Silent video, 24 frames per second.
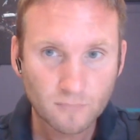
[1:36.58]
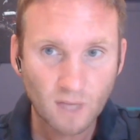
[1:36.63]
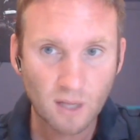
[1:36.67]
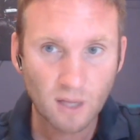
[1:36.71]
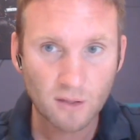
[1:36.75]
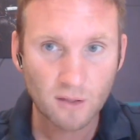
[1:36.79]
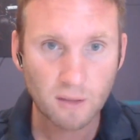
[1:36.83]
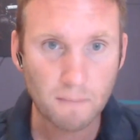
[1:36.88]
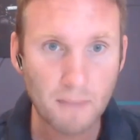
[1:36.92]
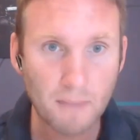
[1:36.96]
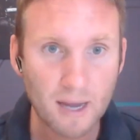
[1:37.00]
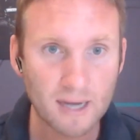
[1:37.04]

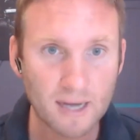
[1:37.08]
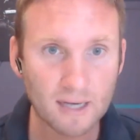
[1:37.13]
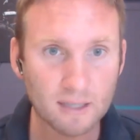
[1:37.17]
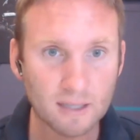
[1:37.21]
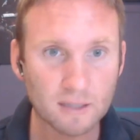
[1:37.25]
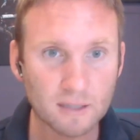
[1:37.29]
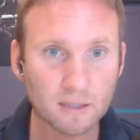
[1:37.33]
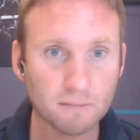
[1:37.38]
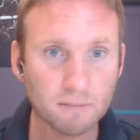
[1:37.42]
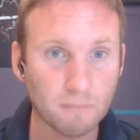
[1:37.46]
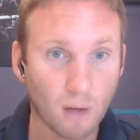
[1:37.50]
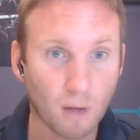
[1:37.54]
the
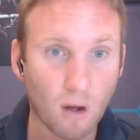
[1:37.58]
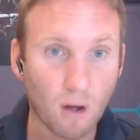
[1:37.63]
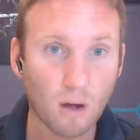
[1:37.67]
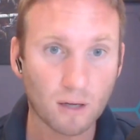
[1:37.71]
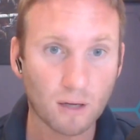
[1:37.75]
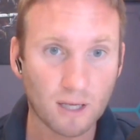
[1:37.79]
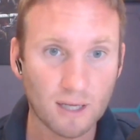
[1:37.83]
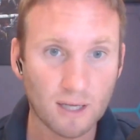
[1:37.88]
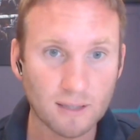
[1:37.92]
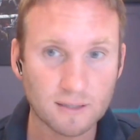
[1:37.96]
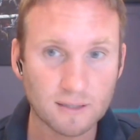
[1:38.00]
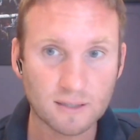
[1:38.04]
main
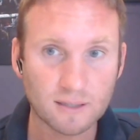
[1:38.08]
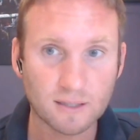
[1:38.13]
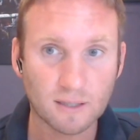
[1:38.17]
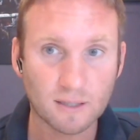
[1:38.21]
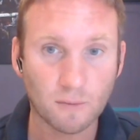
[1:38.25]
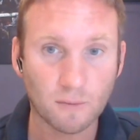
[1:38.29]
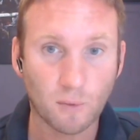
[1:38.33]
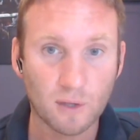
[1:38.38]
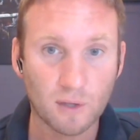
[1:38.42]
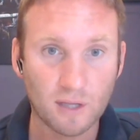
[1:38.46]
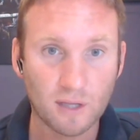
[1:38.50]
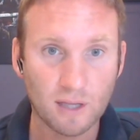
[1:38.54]
markets
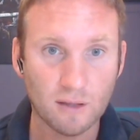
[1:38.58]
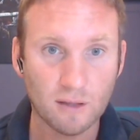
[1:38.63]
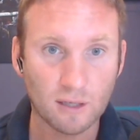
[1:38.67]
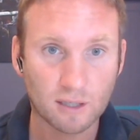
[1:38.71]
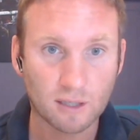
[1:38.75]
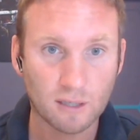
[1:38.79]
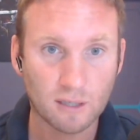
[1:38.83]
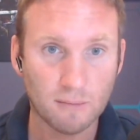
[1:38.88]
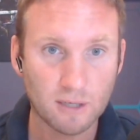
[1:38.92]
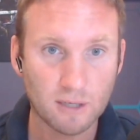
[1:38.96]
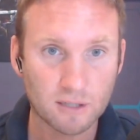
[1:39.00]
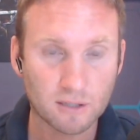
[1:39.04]
within the
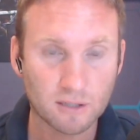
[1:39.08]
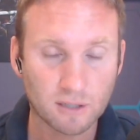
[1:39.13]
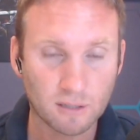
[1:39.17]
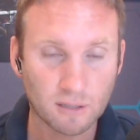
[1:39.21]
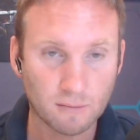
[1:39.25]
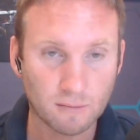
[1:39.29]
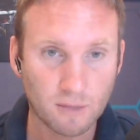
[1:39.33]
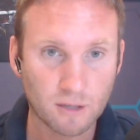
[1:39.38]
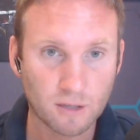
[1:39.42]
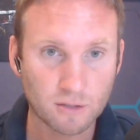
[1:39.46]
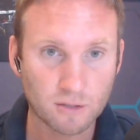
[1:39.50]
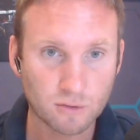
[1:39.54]

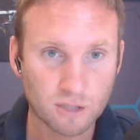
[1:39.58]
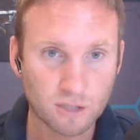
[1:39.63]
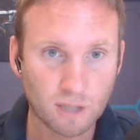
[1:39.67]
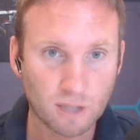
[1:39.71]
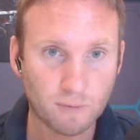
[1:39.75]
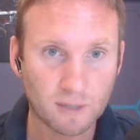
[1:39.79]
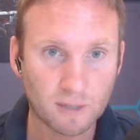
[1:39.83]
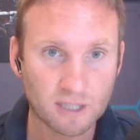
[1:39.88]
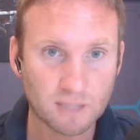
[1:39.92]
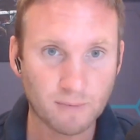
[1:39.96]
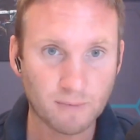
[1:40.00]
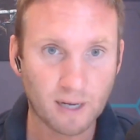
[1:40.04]
commercial
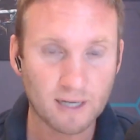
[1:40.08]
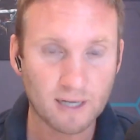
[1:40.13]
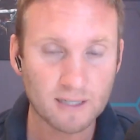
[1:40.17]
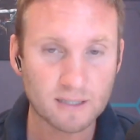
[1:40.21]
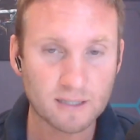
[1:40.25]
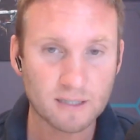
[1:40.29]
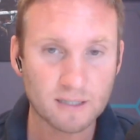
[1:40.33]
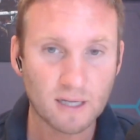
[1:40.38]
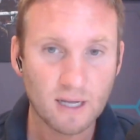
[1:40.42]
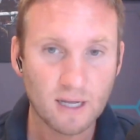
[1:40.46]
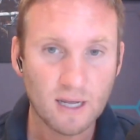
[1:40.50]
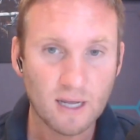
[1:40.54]
shipping
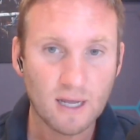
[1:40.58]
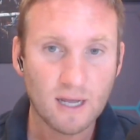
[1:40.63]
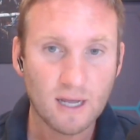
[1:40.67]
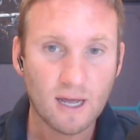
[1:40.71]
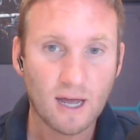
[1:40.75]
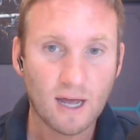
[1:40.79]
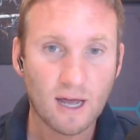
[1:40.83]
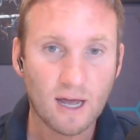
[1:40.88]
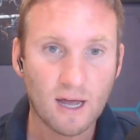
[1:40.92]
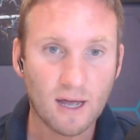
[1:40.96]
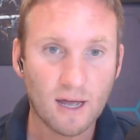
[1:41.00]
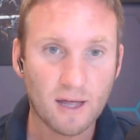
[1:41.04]
space
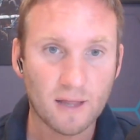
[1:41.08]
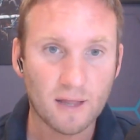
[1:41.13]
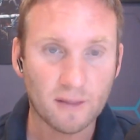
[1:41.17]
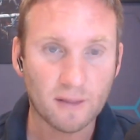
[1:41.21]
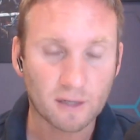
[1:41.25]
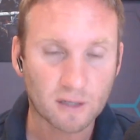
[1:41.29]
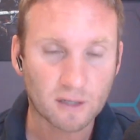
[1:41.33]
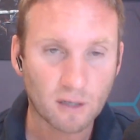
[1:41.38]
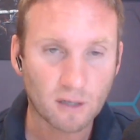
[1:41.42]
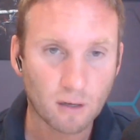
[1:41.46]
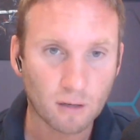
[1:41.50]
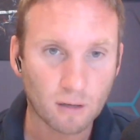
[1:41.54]
and
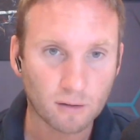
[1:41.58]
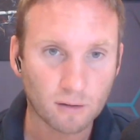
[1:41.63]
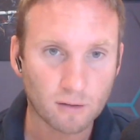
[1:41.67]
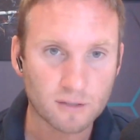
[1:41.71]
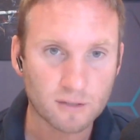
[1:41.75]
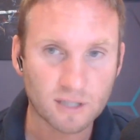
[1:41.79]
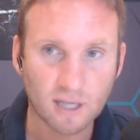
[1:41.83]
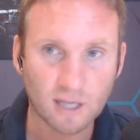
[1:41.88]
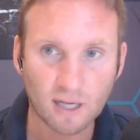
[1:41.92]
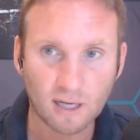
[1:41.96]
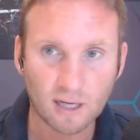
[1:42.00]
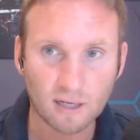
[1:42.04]
the cargoes
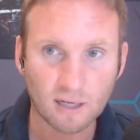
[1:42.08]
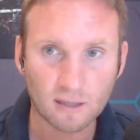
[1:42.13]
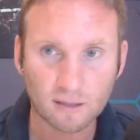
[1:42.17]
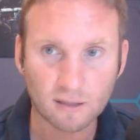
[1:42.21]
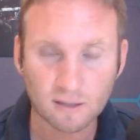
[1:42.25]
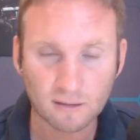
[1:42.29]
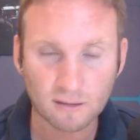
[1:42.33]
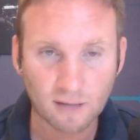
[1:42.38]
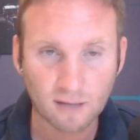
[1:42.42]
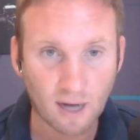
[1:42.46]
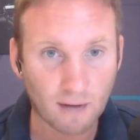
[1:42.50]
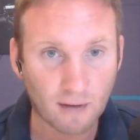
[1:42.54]
they
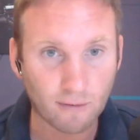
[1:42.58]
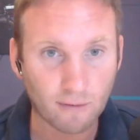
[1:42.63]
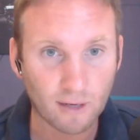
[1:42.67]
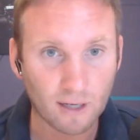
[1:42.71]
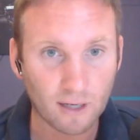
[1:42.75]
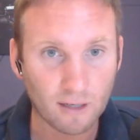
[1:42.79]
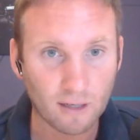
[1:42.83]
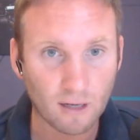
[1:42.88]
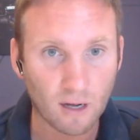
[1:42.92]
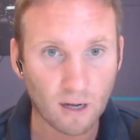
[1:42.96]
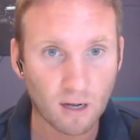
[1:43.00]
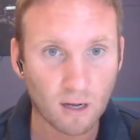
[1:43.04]

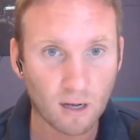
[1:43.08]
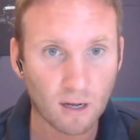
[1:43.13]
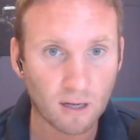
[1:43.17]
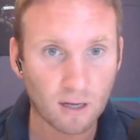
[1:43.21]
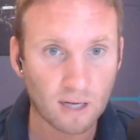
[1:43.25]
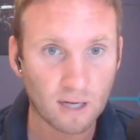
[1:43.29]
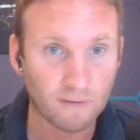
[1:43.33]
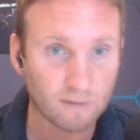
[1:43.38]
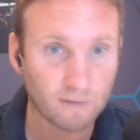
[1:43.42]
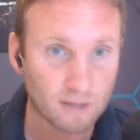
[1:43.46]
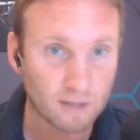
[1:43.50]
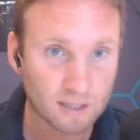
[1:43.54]
carry are
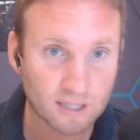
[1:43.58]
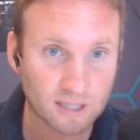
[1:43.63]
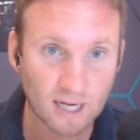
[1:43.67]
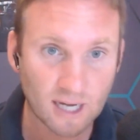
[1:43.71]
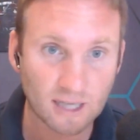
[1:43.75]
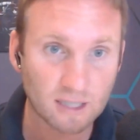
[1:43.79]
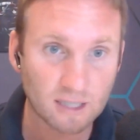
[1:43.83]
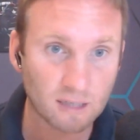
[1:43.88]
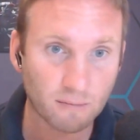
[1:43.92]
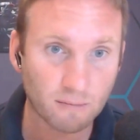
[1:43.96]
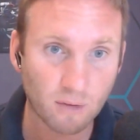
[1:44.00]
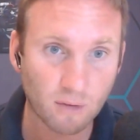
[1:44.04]
either the
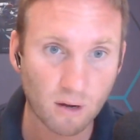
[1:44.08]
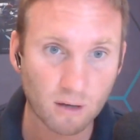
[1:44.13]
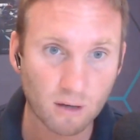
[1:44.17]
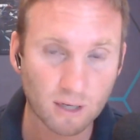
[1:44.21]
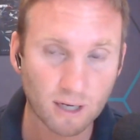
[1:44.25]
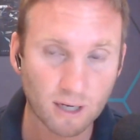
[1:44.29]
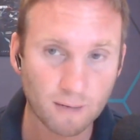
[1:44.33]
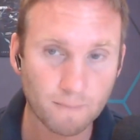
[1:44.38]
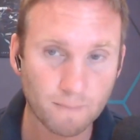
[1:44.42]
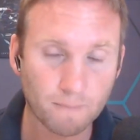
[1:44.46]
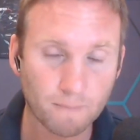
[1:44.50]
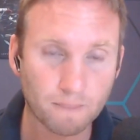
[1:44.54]
tanker
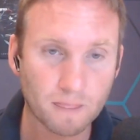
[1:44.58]
market,